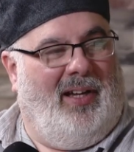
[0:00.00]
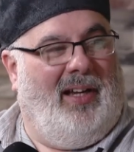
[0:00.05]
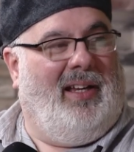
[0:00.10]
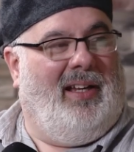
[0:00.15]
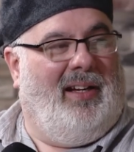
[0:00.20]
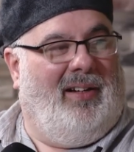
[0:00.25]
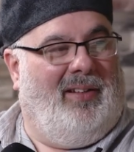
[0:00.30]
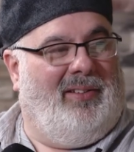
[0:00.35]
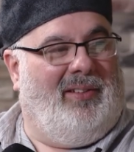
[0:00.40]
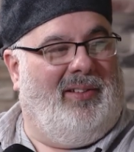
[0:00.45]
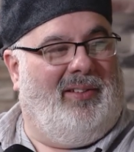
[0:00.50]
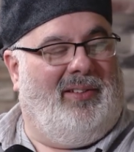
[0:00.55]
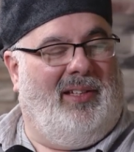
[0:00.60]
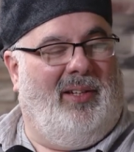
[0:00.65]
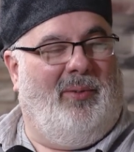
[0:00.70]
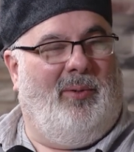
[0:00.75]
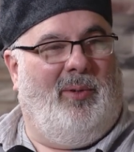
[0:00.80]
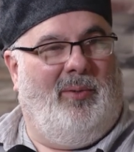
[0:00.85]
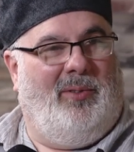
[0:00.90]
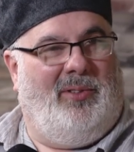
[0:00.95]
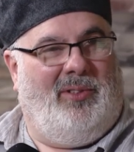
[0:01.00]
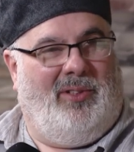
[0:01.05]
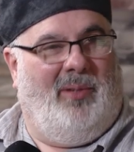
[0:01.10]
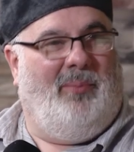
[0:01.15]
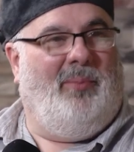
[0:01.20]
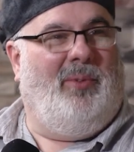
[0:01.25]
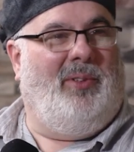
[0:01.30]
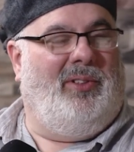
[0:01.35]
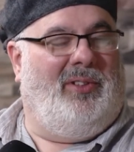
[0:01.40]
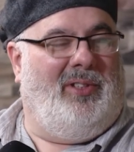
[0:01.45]
I can also see where
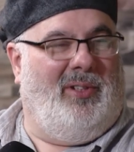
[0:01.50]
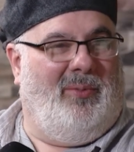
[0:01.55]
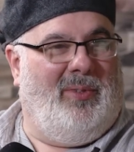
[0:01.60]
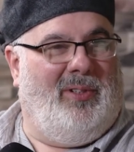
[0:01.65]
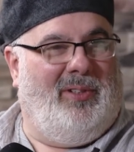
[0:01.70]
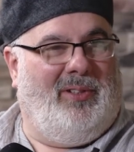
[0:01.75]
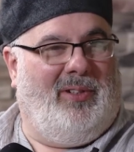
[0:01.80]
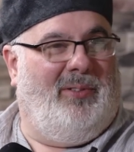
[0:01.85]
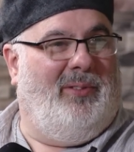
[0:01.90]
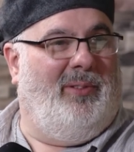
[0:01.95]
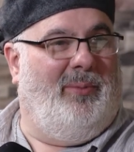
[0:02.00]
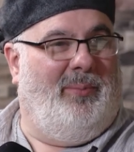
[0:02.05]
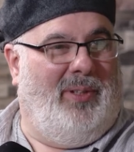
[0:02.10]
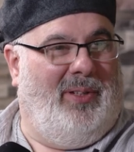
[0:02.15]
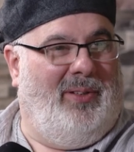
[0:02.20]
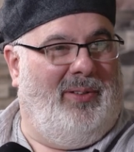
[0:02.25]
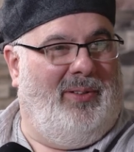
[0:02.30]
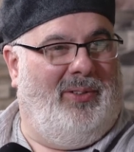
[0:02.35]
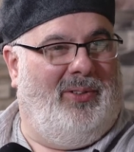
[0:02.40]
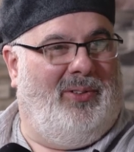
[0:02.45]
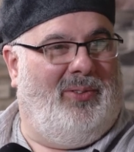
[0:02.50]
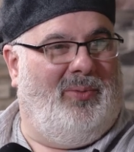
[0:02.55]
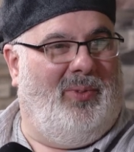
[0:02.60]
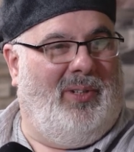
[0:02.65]
someone somewhere is going to abuse